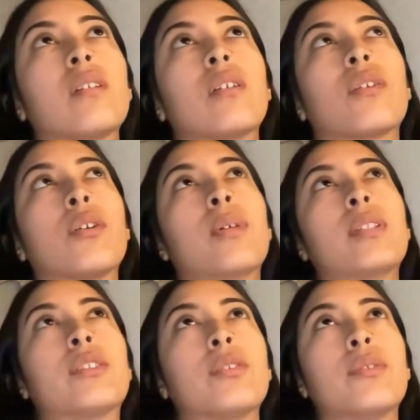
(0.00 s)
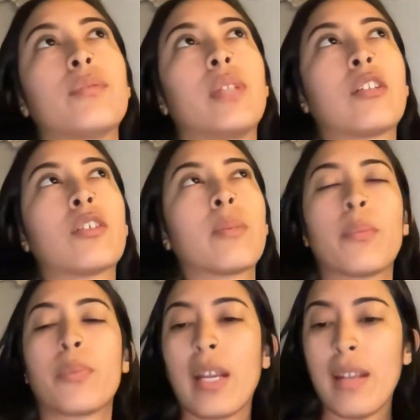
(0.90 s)
go into like look up
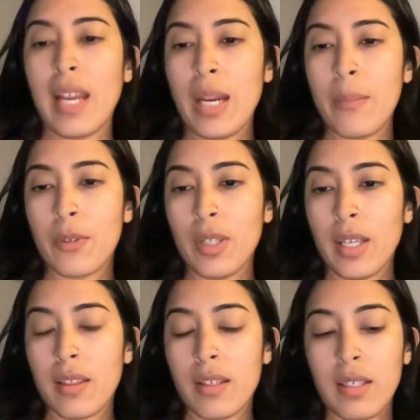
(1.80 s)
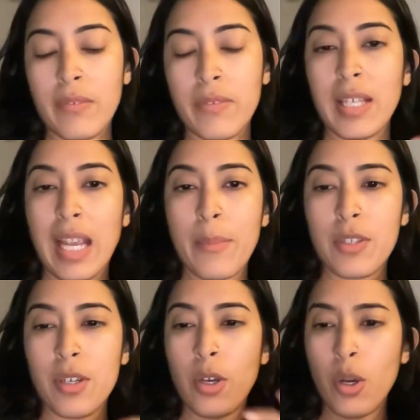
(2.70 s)
the brand name, or like even the
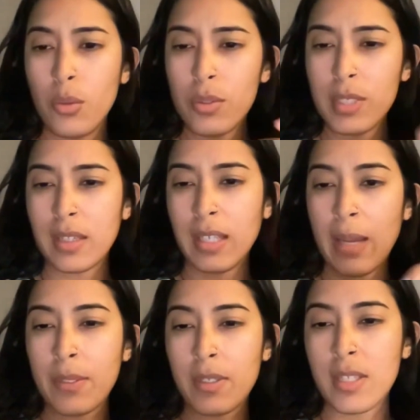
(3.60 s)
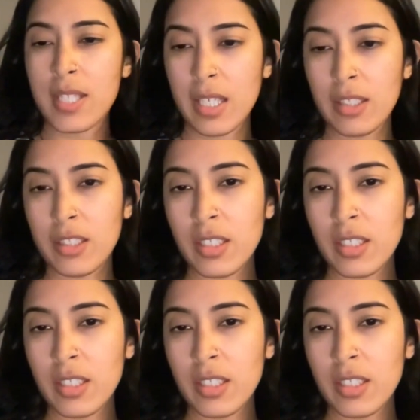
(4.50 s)
Amazon host, like the Amazon seller.